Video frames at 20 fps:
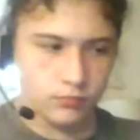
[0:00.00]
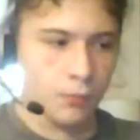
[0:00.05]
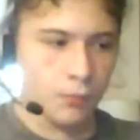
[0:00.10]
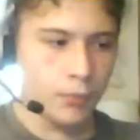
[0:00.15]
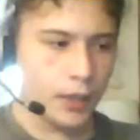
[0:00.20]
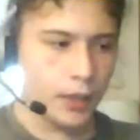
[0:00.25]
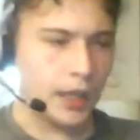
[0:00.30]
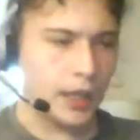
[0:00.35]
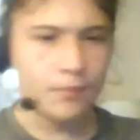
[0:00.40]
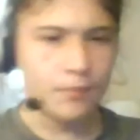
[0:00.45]

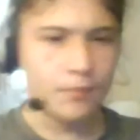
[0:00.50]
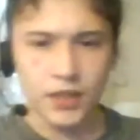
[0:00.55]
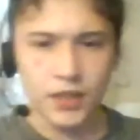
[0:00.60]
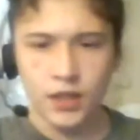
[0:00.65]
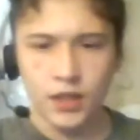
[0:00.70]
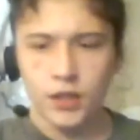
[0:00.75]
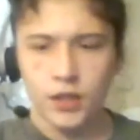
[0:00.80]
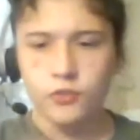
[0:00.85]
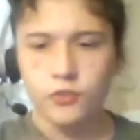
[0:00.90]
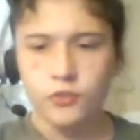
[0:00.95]
But yeah,
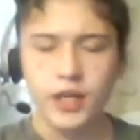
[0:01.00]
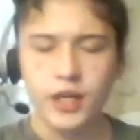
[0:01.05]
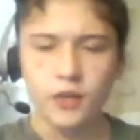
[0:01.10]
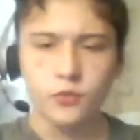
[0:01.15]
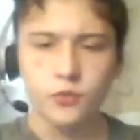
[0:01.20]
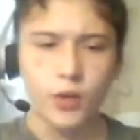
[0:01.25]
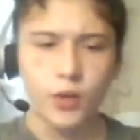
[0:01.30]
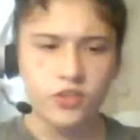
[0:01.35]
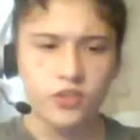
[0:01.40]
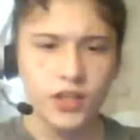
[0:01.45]
so you
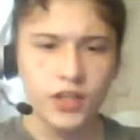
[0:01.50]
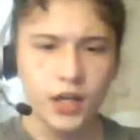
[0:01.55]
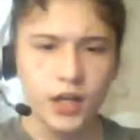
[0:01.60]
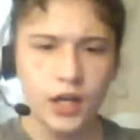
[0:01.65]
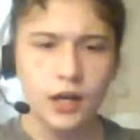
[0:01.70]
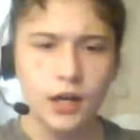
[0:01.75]
guys watching,